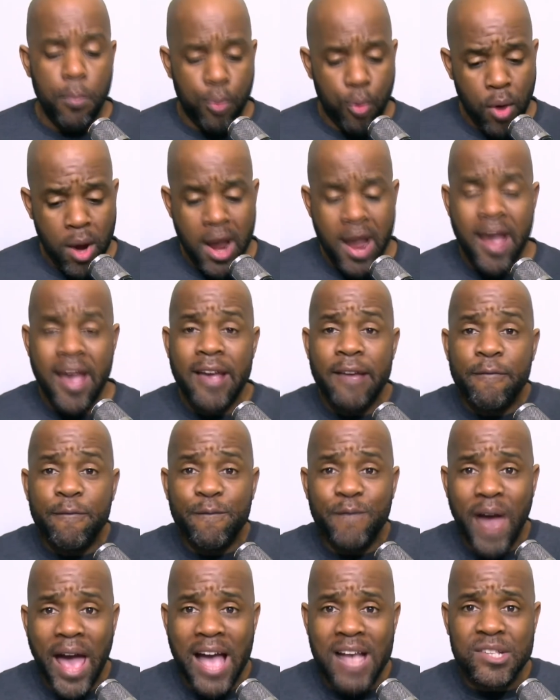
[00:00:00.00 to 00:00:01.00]
Prayer and
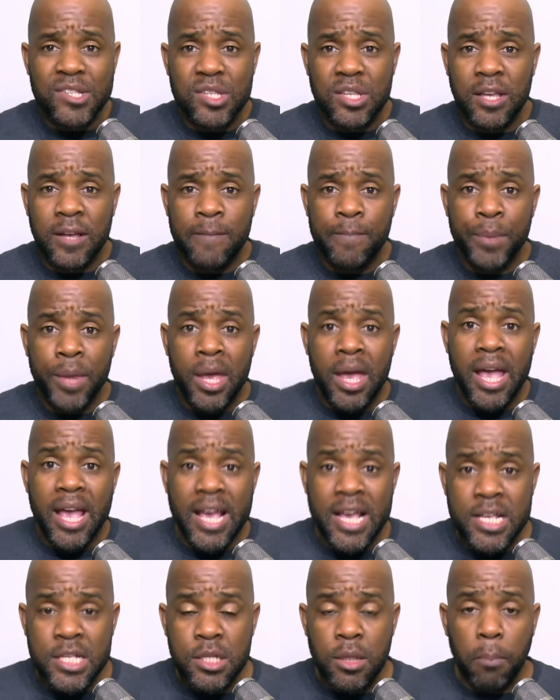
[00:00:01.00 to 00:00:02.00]
fasting
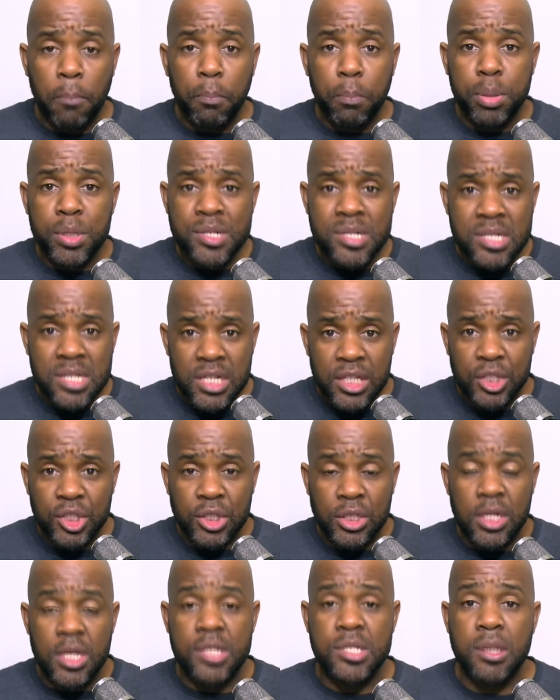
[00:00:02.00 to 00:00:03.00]
is a position.